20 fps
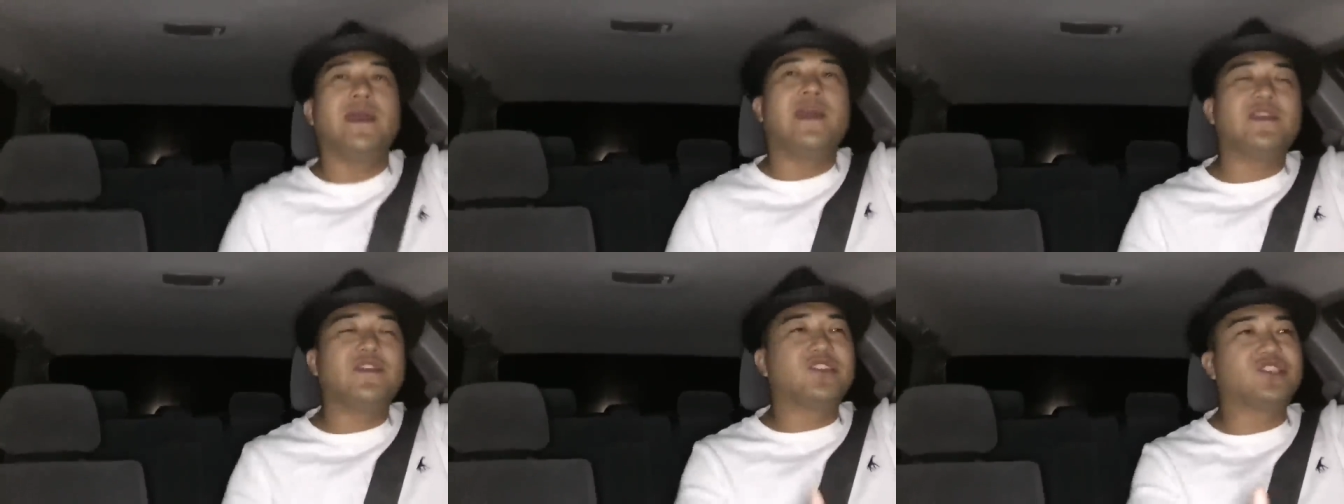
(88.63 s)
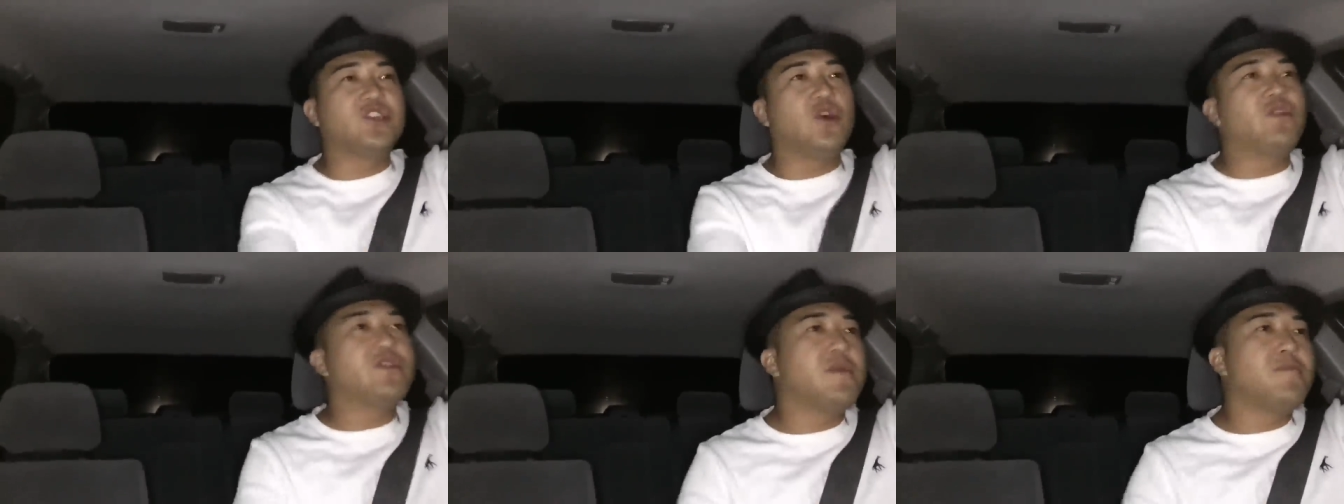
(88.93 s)
and you're
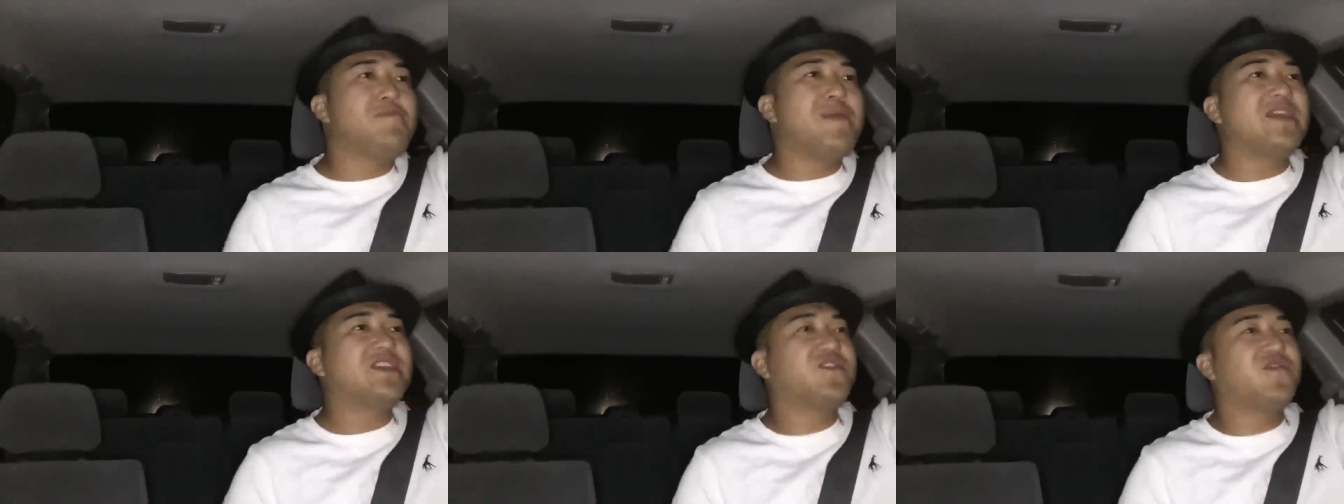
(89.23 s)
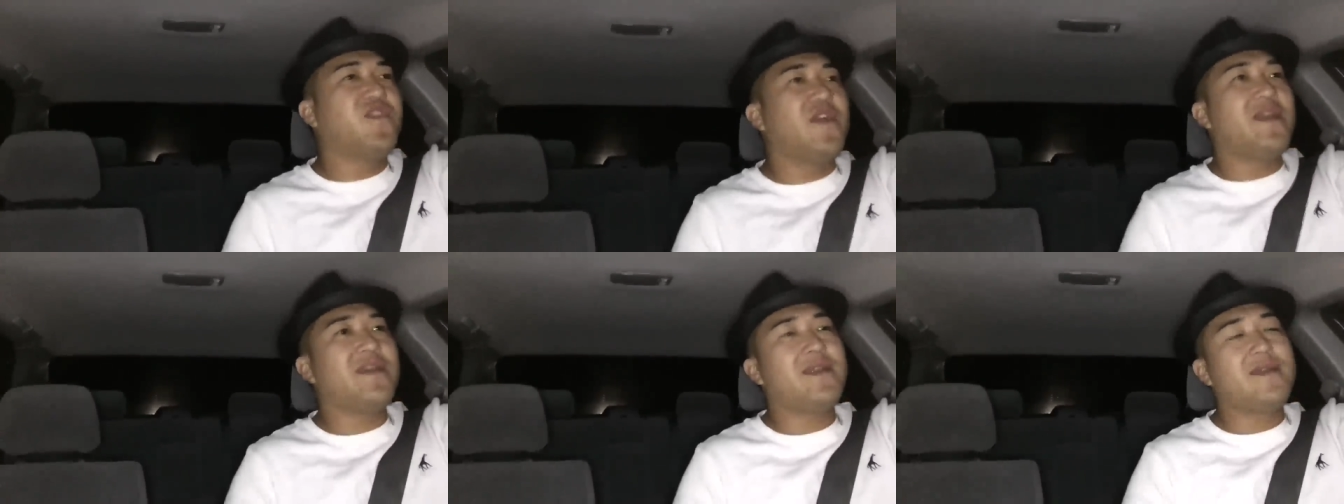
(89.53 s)
showing your
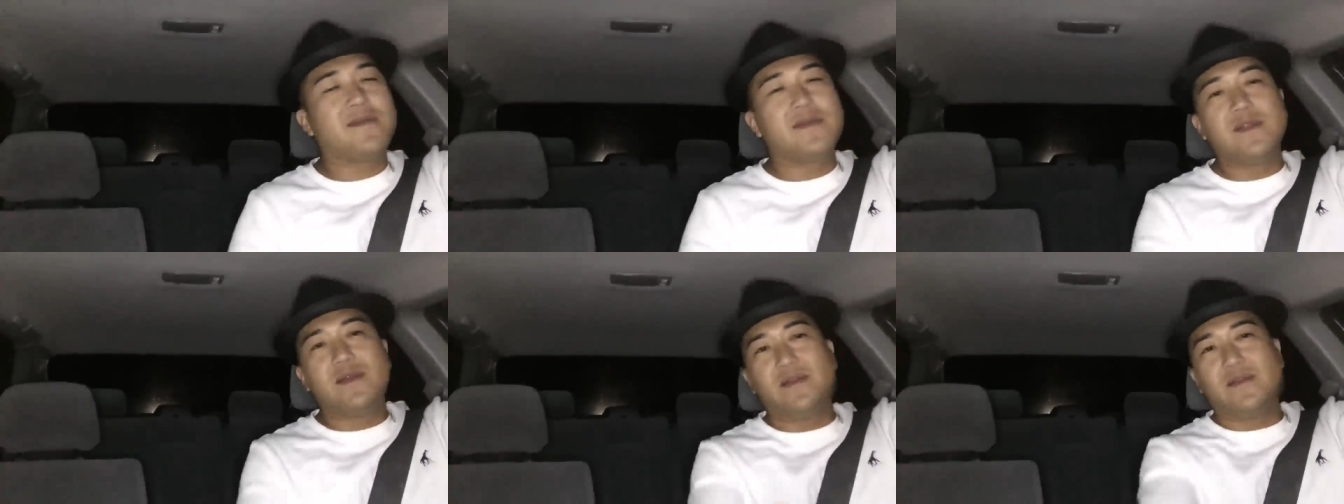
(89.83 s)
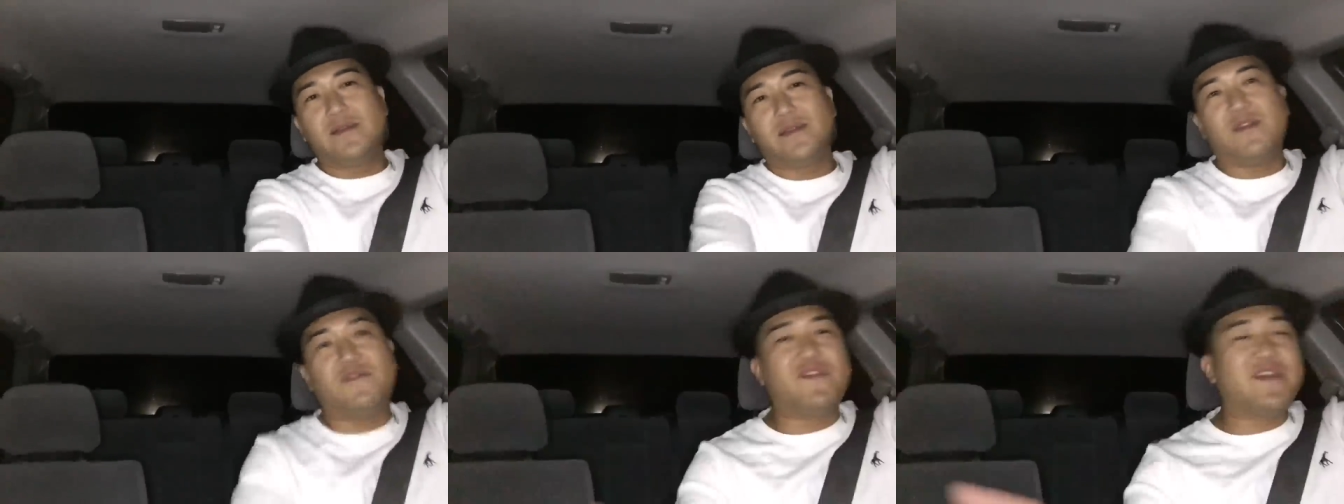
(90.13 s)
best friend
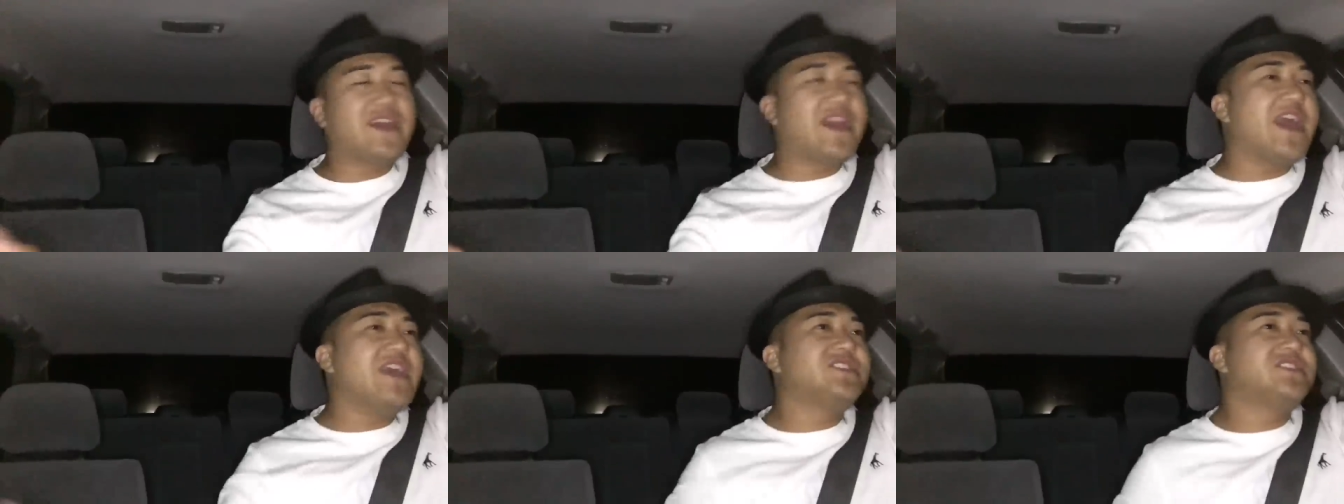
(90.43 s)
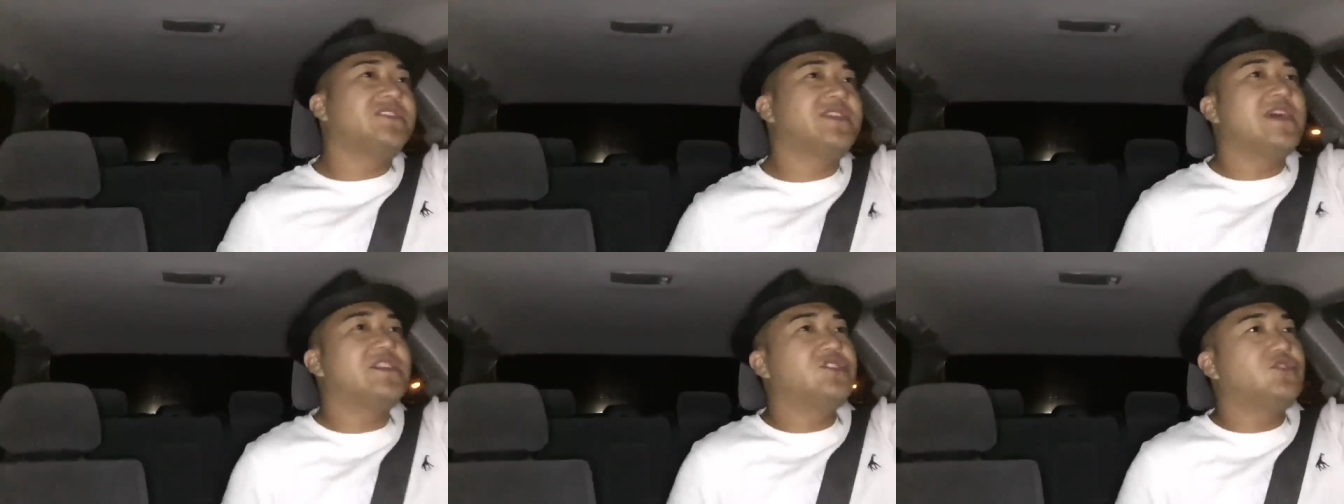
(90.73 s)
the
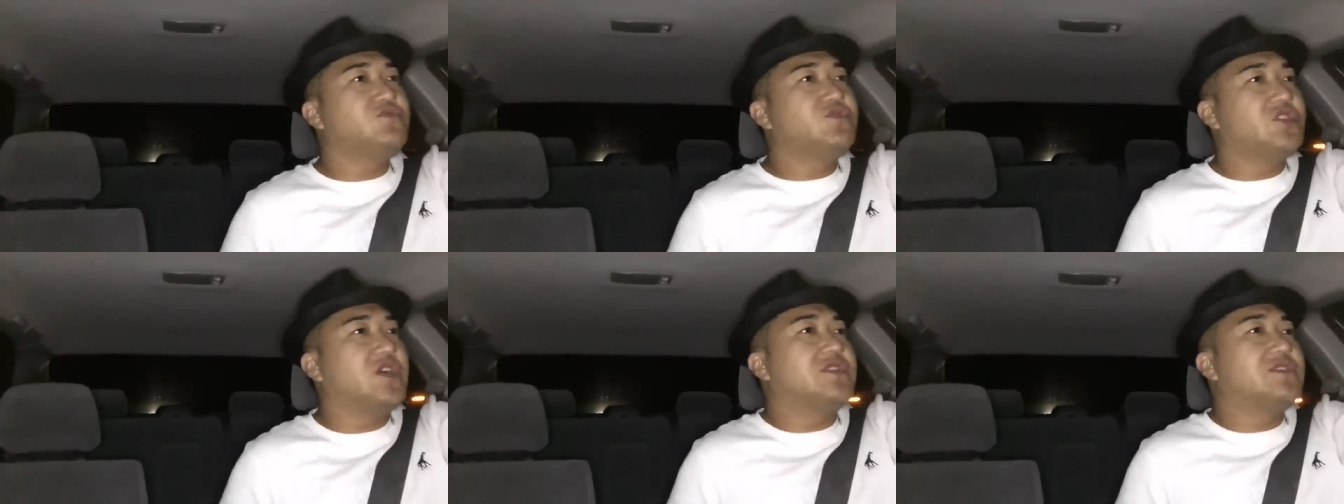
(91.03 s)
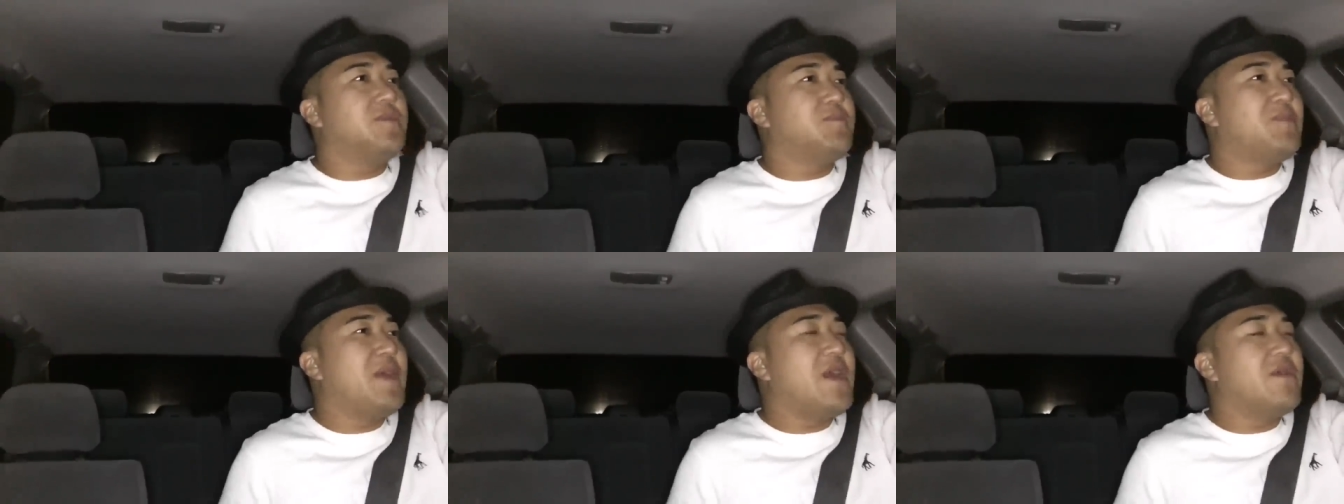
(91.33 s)
vacation that you
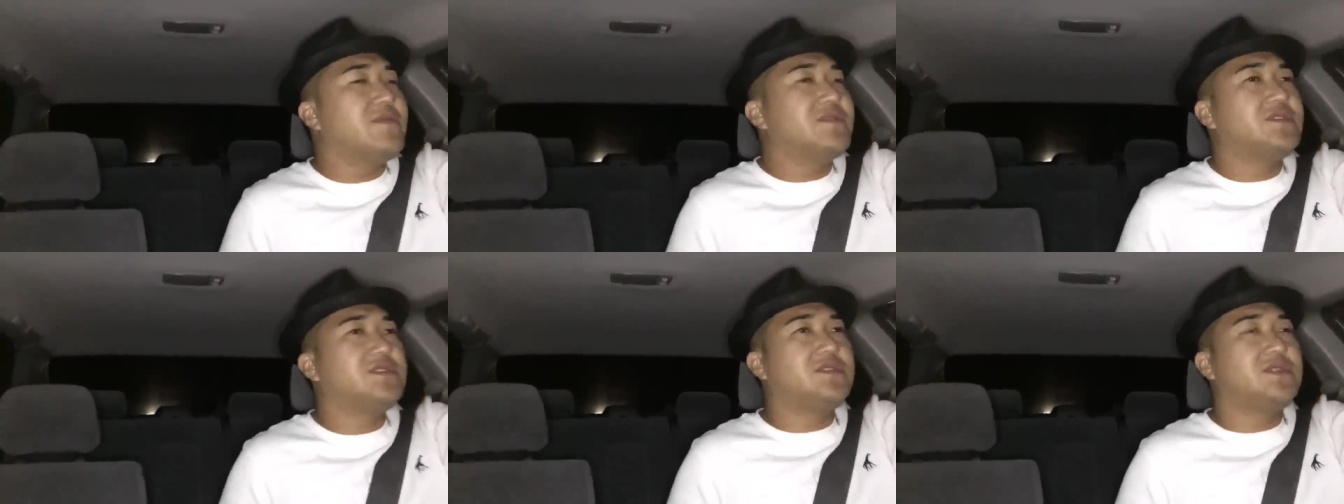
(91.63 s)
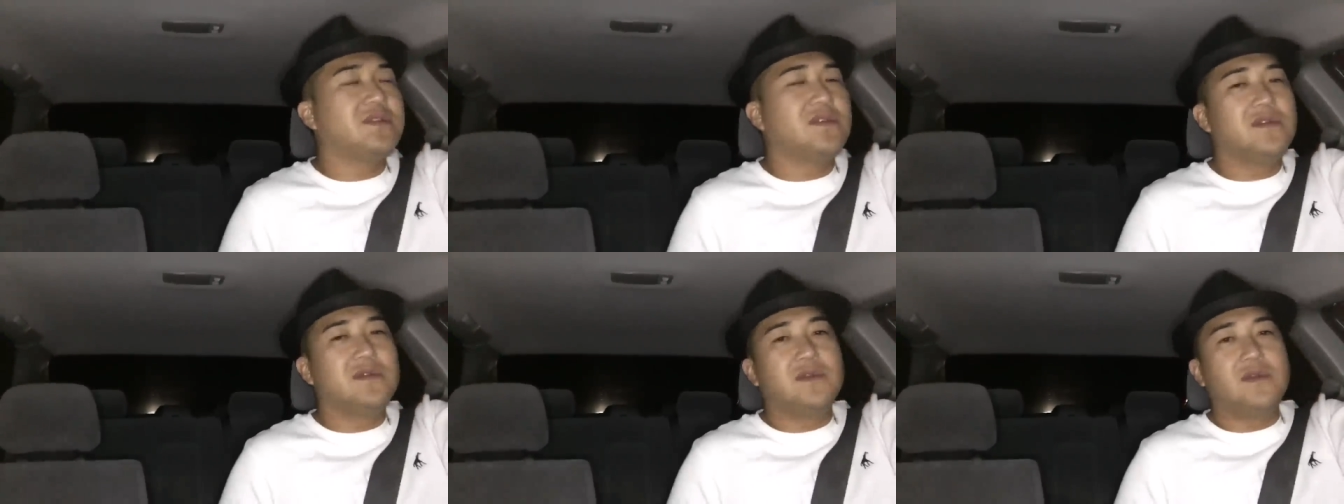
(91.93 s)
took to
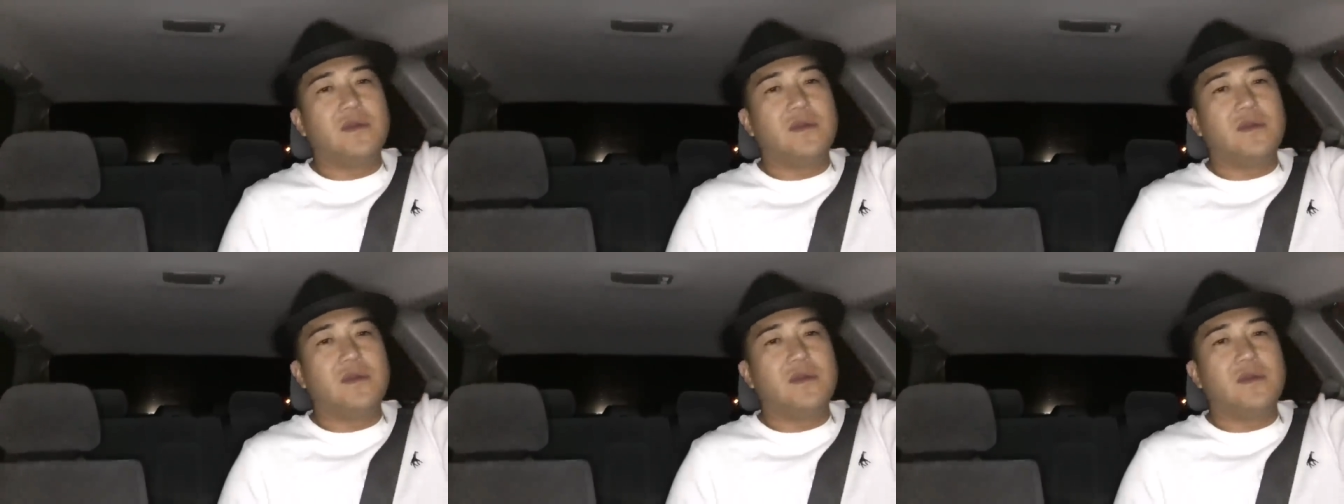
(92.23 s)
Paris.